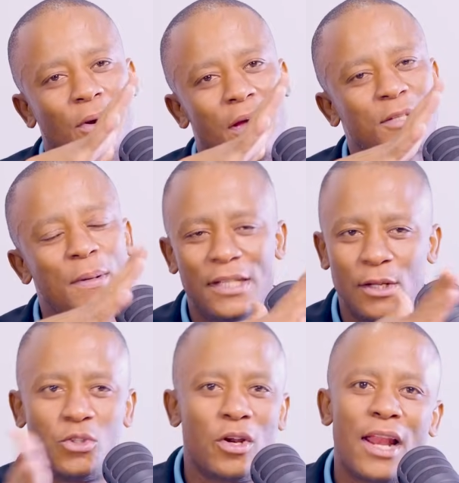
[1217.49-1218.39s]

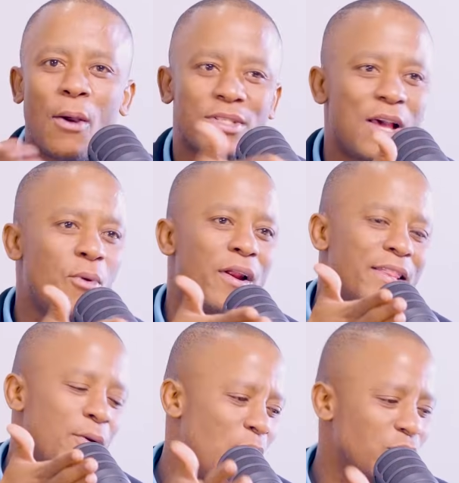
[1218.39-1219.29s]
especially during Nakotsalona,
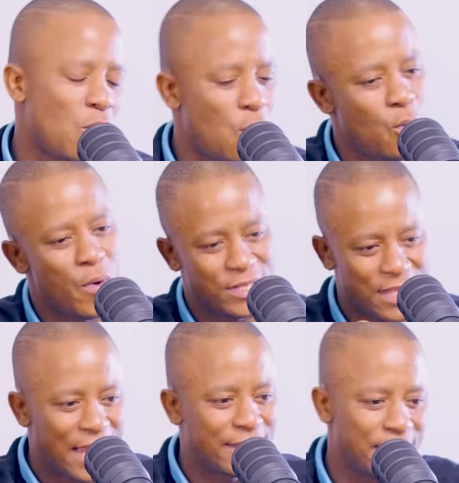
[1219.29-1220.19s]
there was always
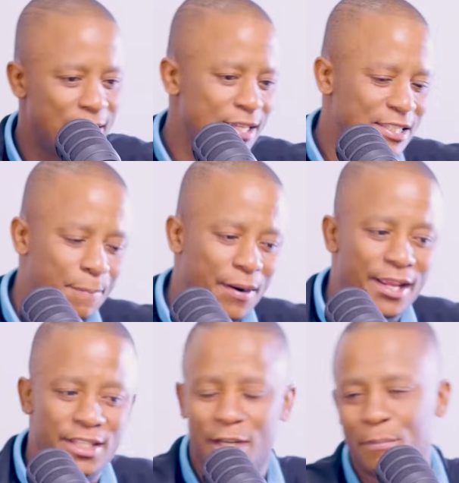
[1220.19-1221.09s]
that
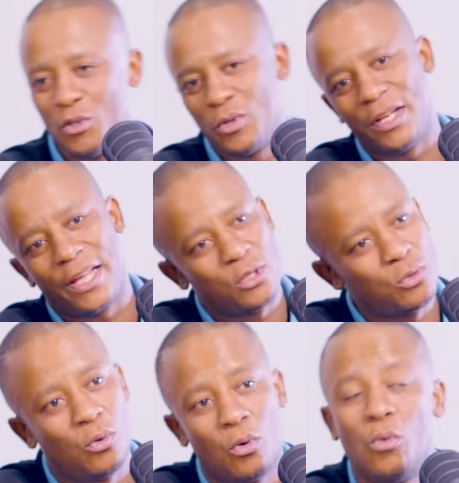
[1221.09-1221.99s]
separation between kids
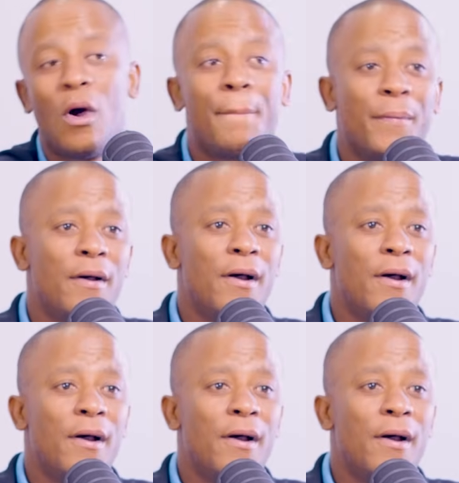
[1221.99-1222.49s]
who grew up